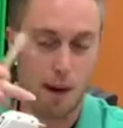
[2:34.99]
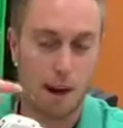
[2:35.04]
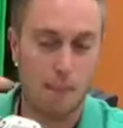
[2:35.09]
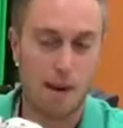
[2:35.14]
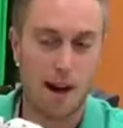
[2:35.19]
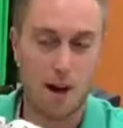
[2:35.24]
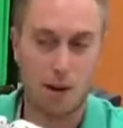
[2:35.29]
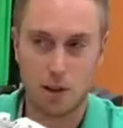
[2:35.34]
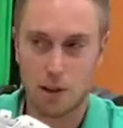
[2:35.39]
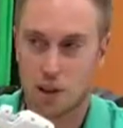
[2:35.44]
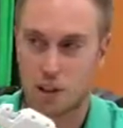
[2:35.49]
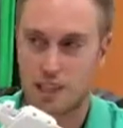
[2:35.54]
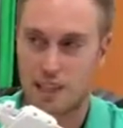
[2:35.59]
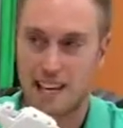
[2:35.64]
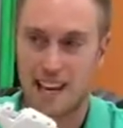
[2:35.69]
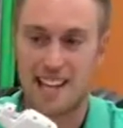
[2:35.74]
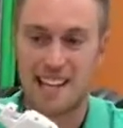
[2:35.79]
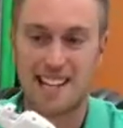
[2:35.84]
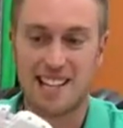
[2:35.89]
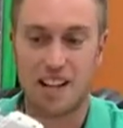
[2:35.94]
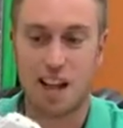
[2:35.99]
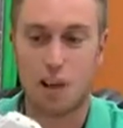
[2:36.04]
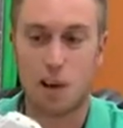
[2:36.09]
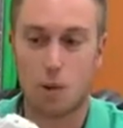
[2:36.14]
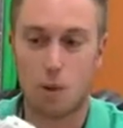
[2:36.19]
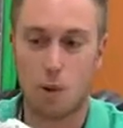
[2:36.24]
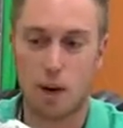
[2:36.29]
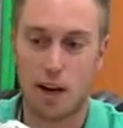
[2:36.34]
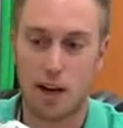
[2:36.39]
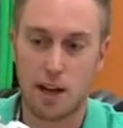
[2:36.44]
come out, you just take another
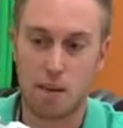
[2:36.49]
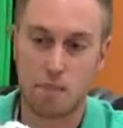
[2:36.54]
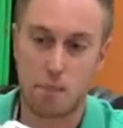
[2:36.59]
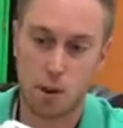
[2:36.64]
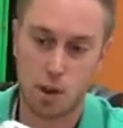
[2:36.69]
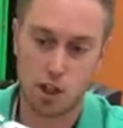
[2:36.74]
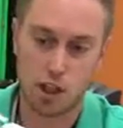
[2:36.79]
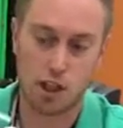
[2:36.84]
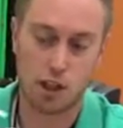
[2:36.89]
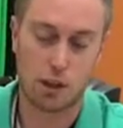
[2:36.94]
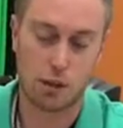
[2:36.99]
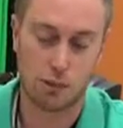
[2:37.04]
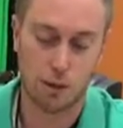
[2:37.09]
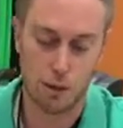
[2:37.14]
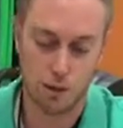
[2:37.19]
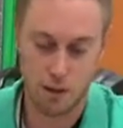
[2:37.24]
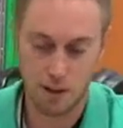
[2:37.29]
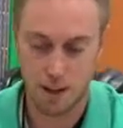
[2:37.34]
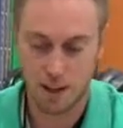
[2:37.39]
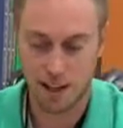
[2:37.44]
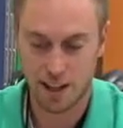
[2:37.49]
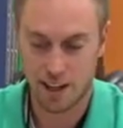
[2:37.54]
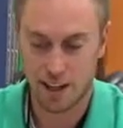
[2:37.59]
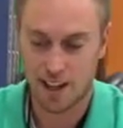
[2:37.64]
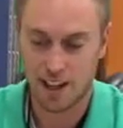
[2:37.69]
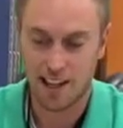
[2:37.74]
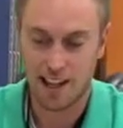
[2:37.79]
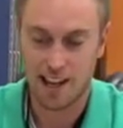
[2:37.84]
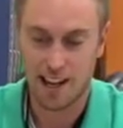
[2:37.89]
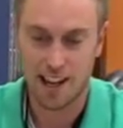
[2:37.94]
one and push it through,
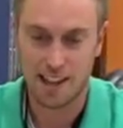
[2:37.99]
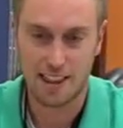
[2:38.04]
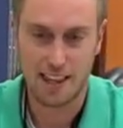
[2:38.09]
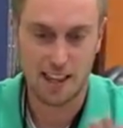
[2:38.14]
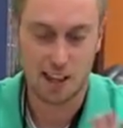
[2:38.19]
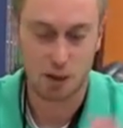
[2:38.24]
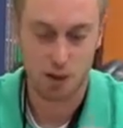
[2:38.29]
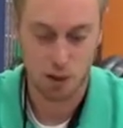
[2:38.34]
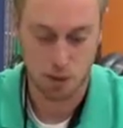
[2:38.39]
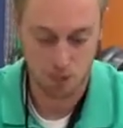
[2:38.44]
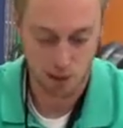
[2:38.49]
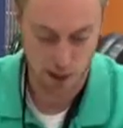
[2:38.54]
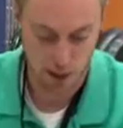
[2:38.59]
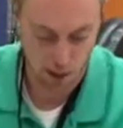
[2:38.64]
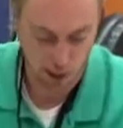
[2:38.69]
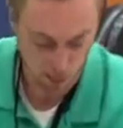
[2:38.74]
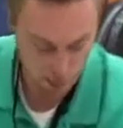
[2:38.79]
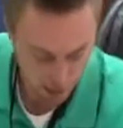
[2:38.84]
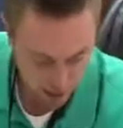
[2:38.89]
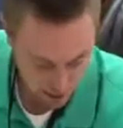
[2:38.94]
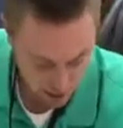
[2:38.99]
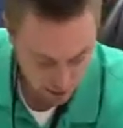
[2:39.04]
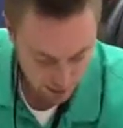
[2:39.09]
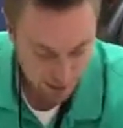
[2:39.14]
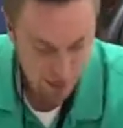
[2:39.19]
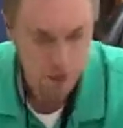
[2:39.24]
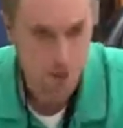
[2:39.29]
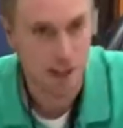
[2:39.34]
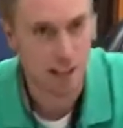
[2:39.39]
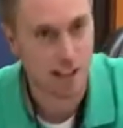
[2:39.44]
and then you should be good, okay?
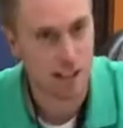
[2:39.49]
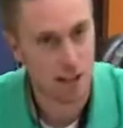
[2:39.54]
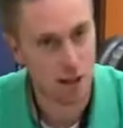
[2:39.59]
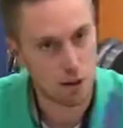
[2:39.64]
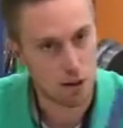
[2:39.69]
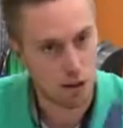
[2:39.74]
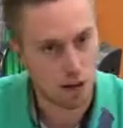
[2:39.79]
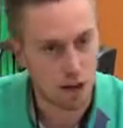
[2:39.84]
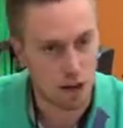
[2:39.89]
So that's how you use your